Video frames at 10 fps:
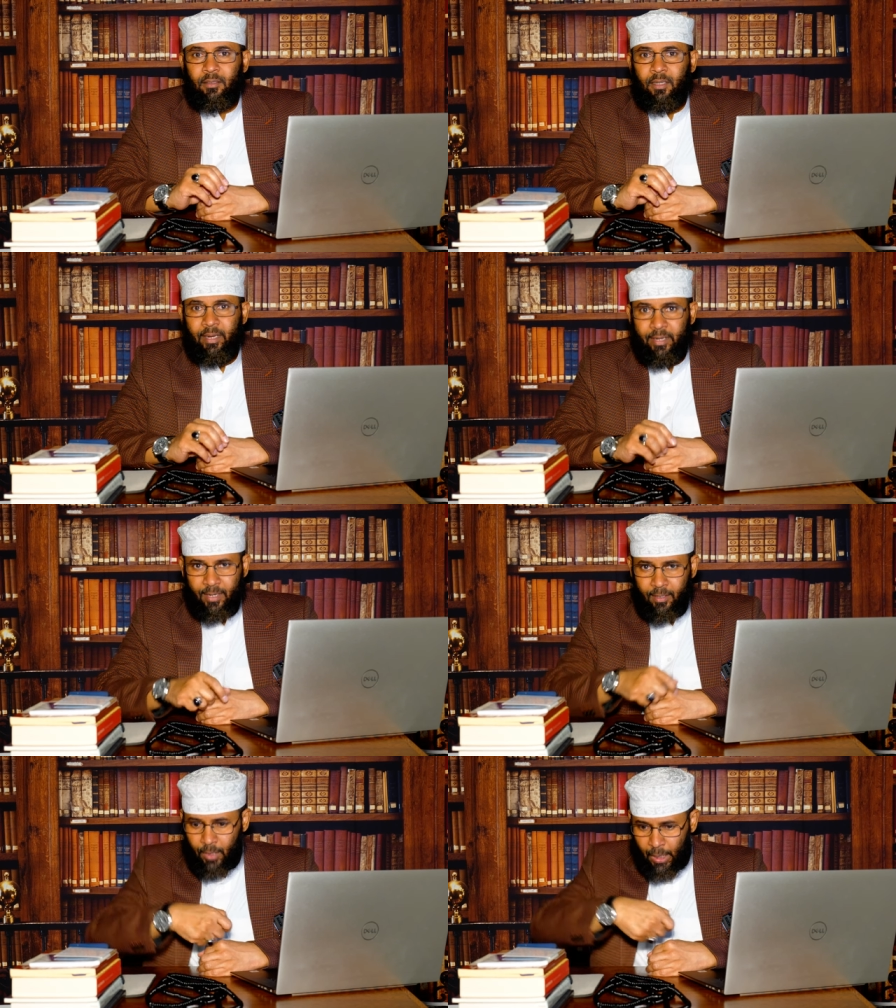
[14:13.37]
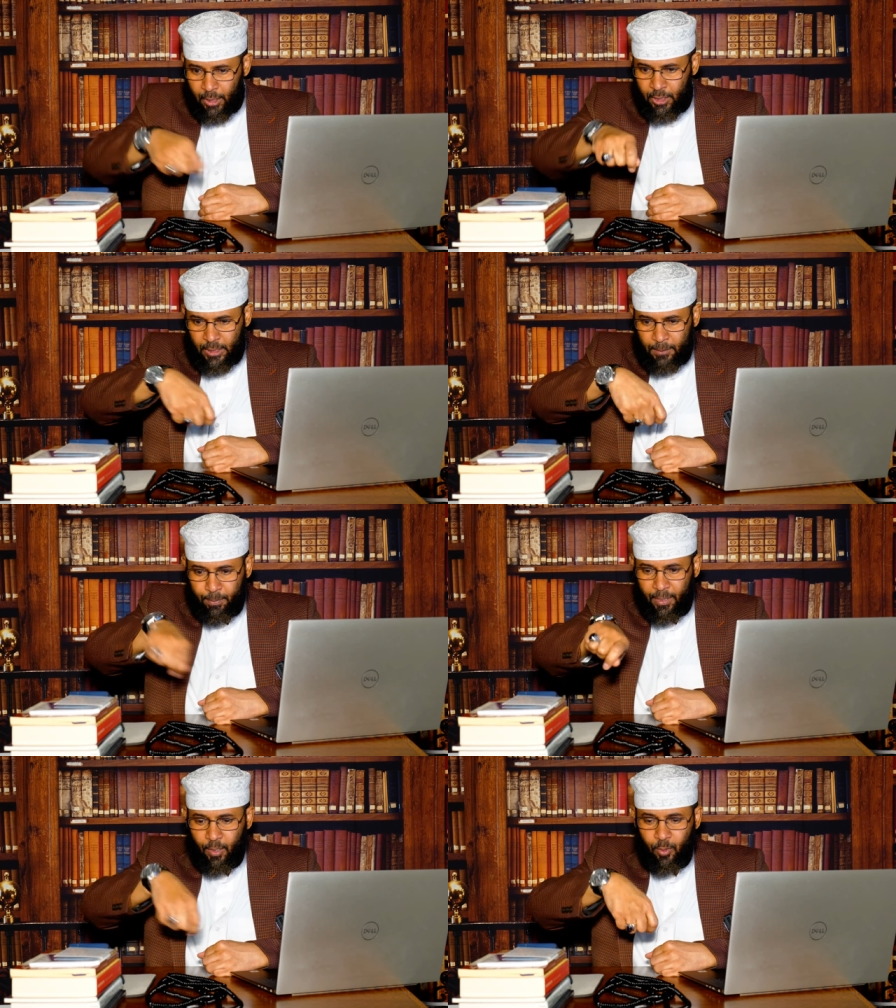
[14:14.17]
and then
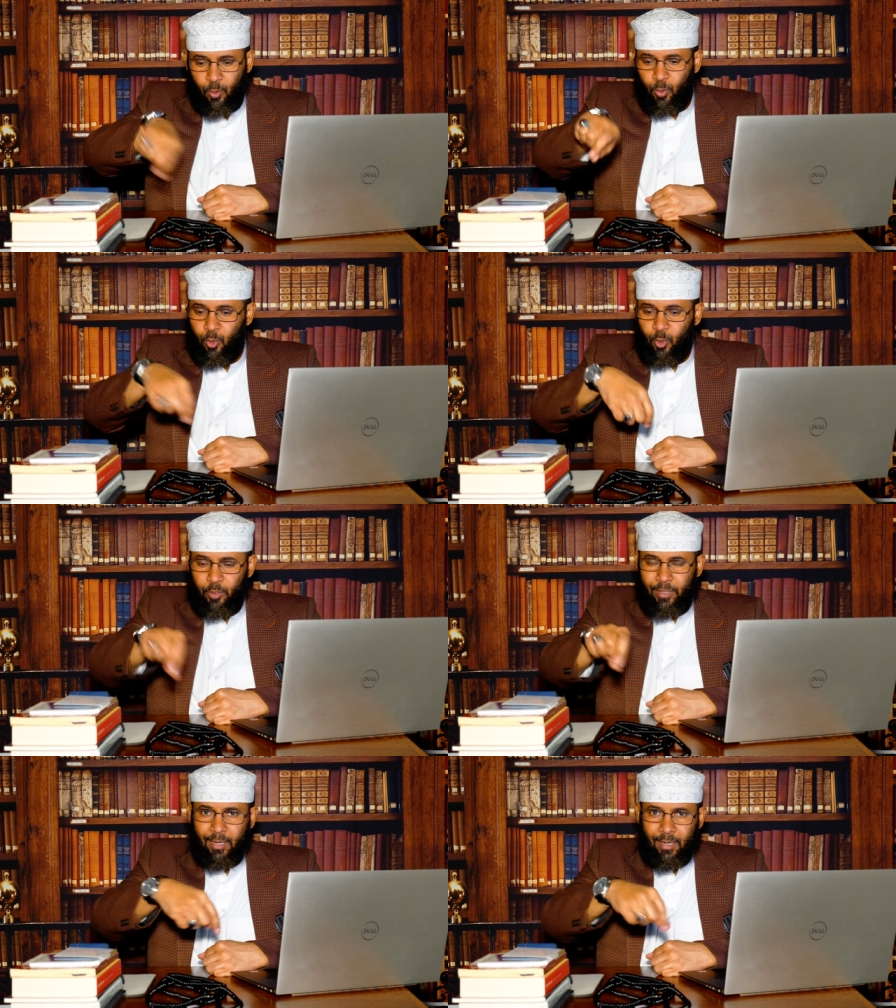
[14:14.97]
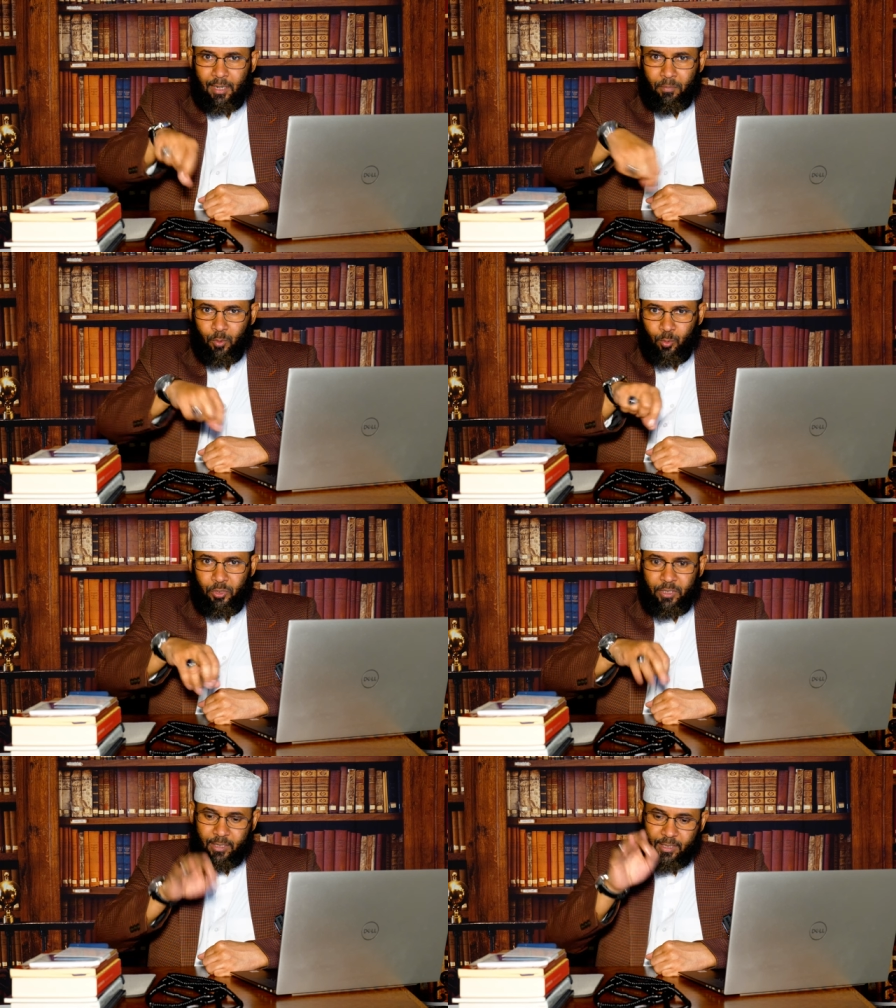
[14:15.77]
sprinkle on that animal who's
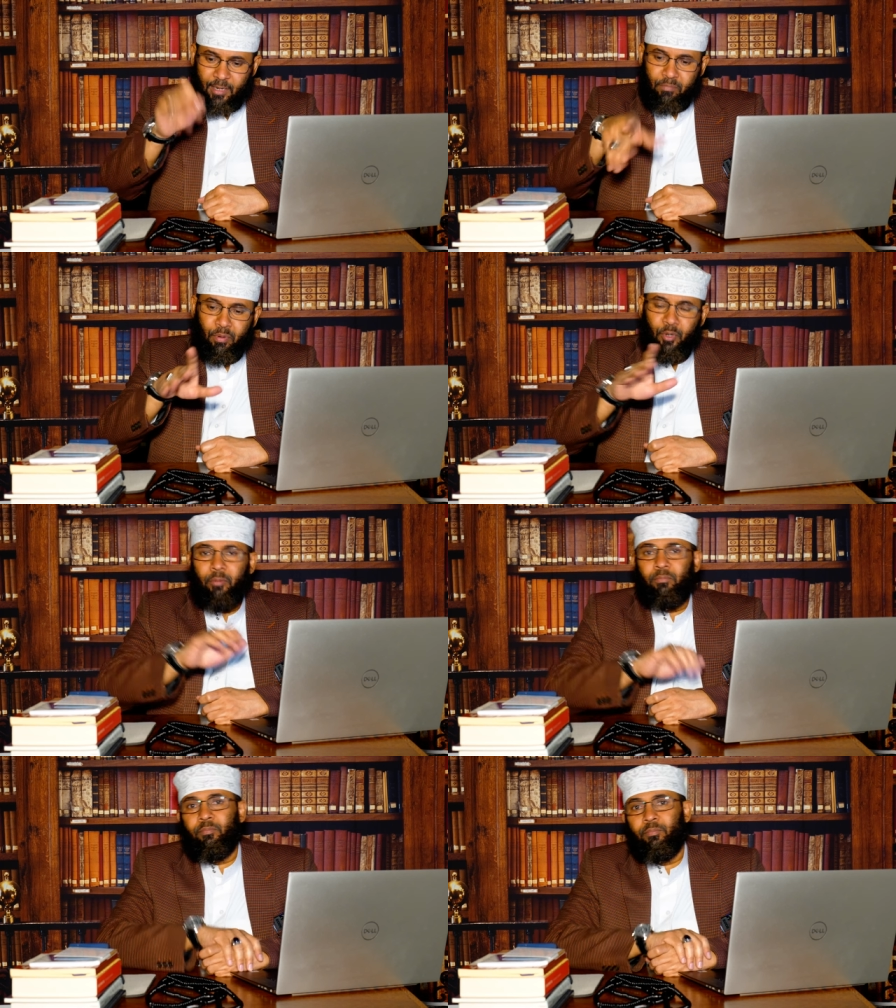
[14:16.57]
dead and burn him.